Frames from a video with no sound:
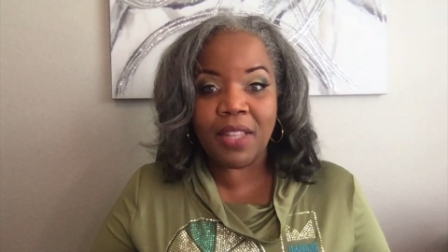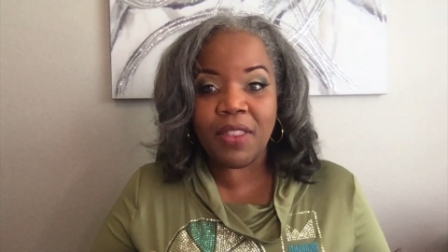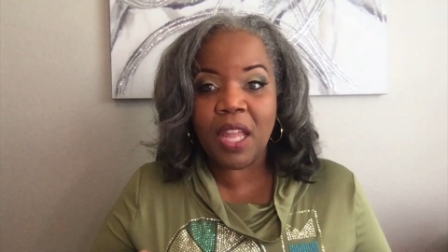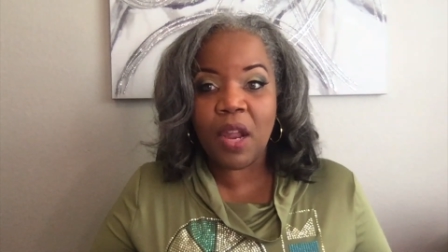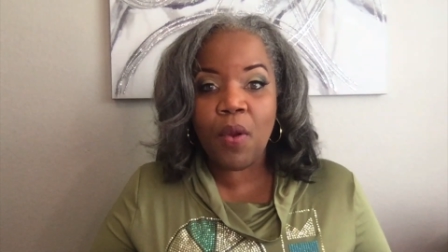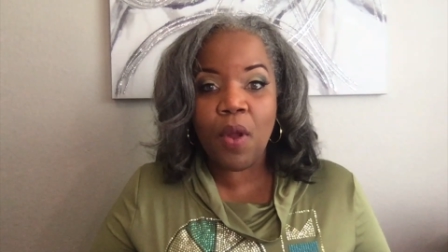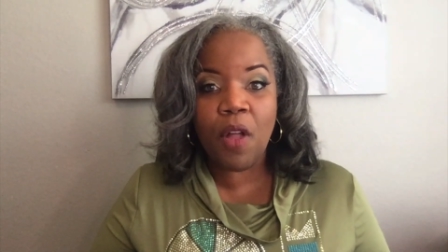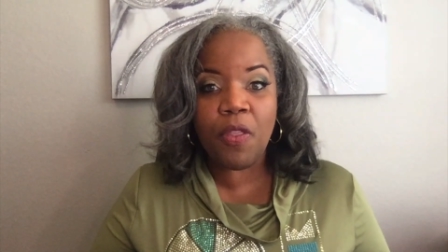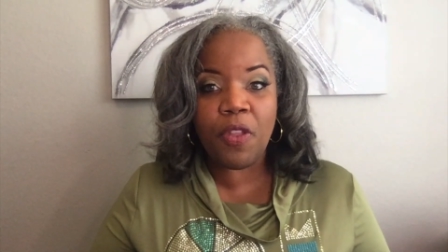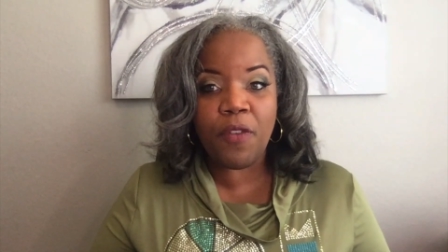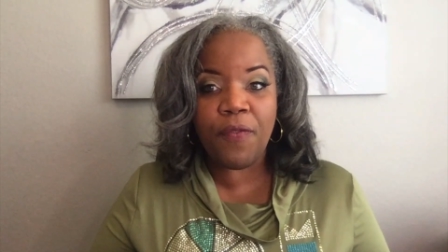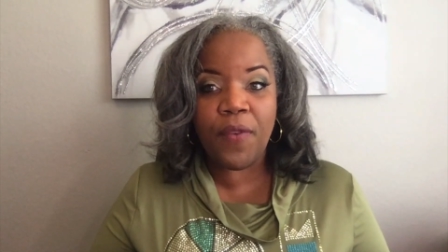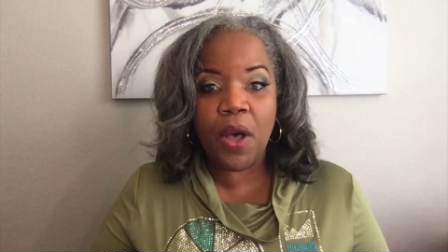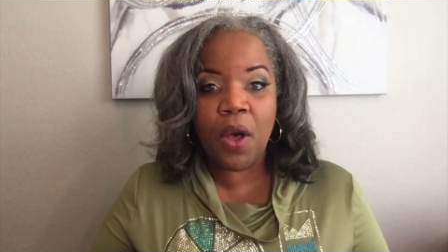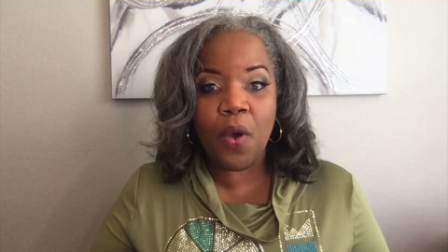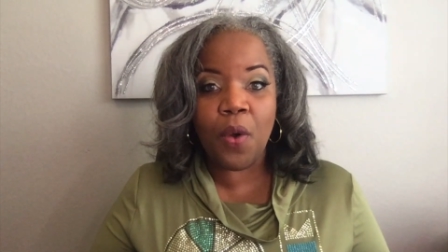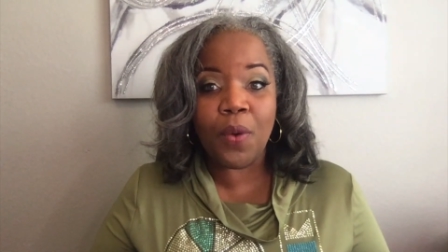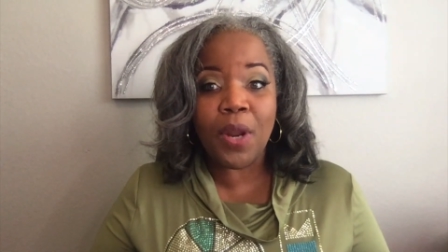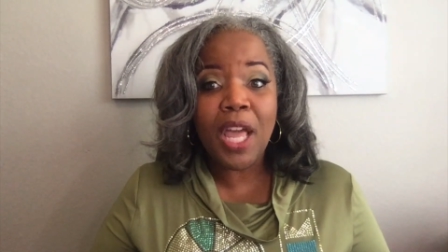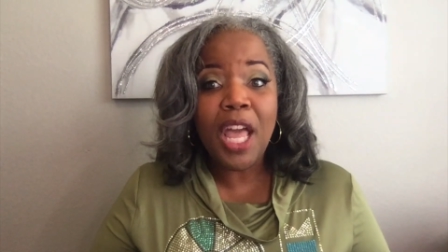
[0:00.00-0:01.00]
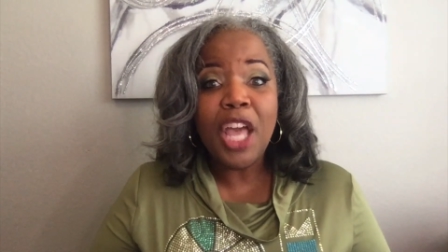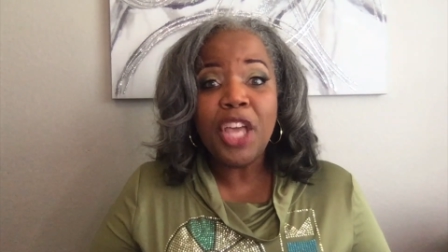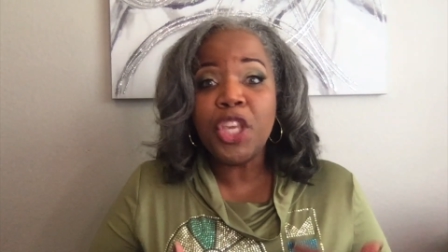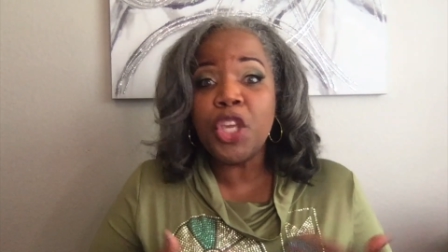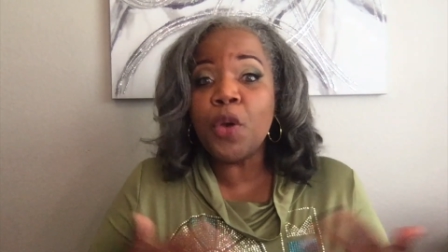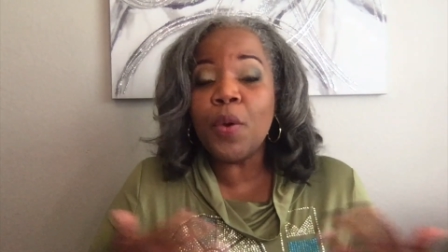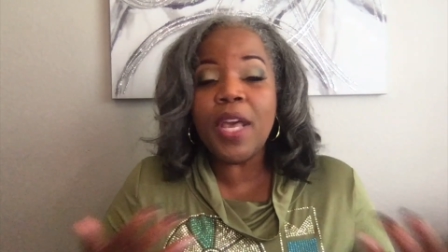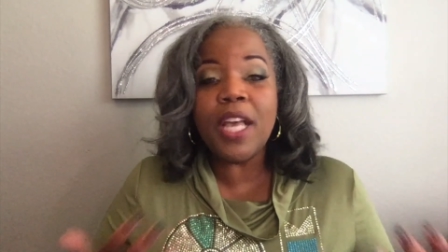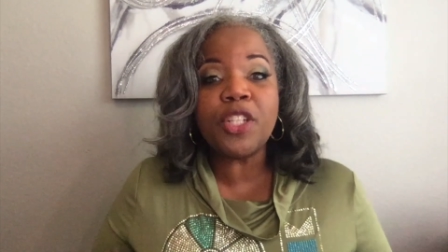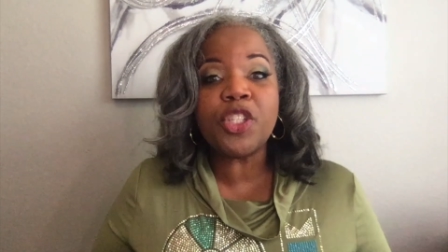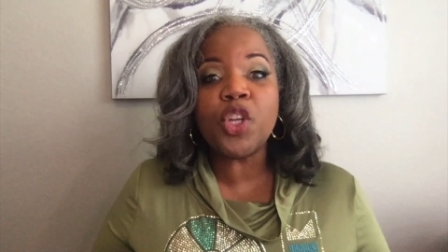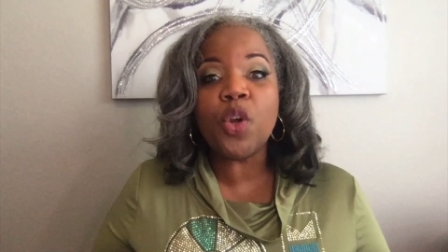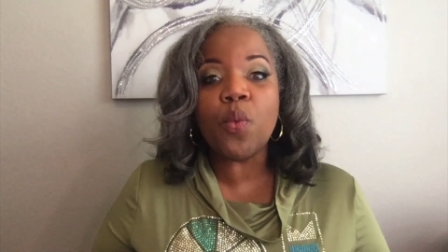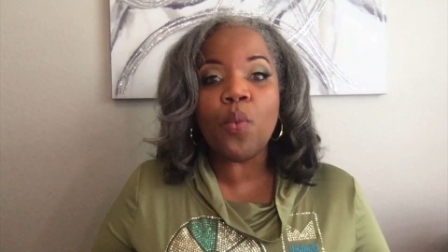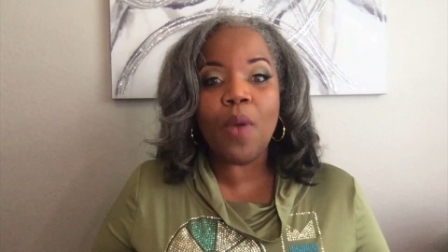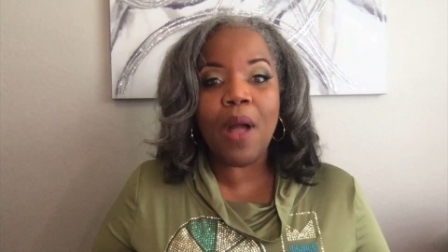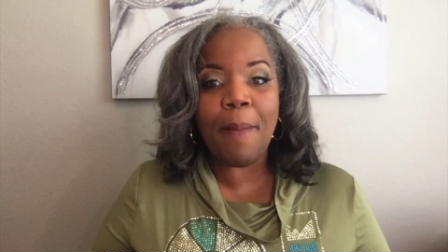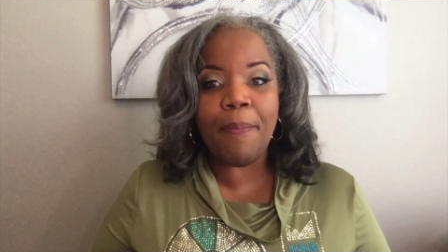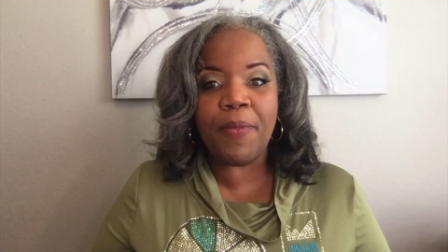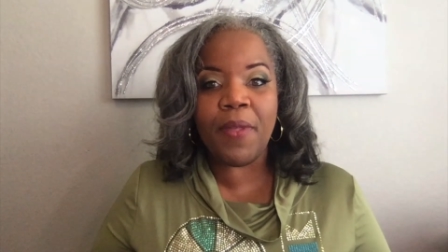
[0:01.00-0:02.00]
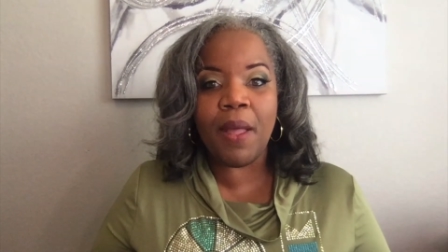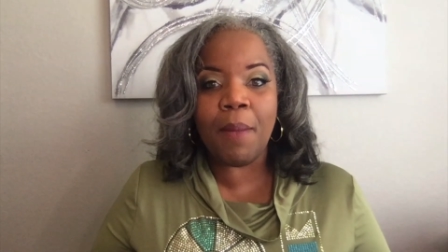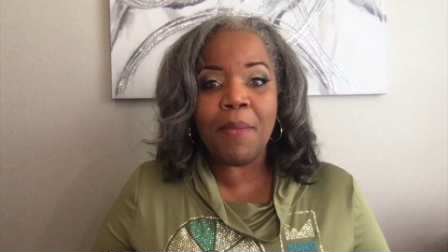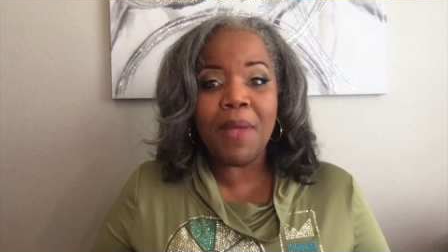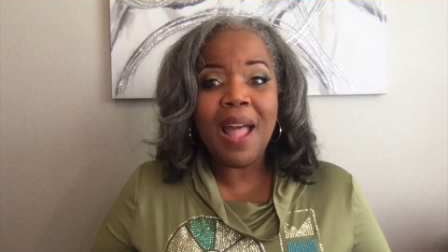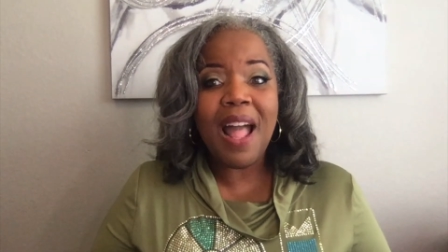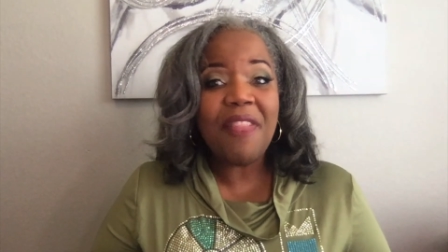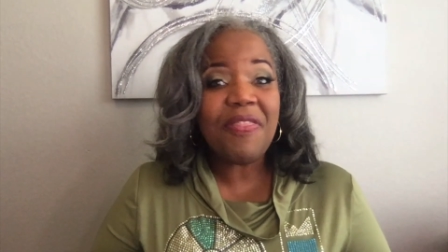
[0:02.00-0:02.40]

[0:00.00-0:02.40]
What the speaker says: they're on the phone, you interrupt them,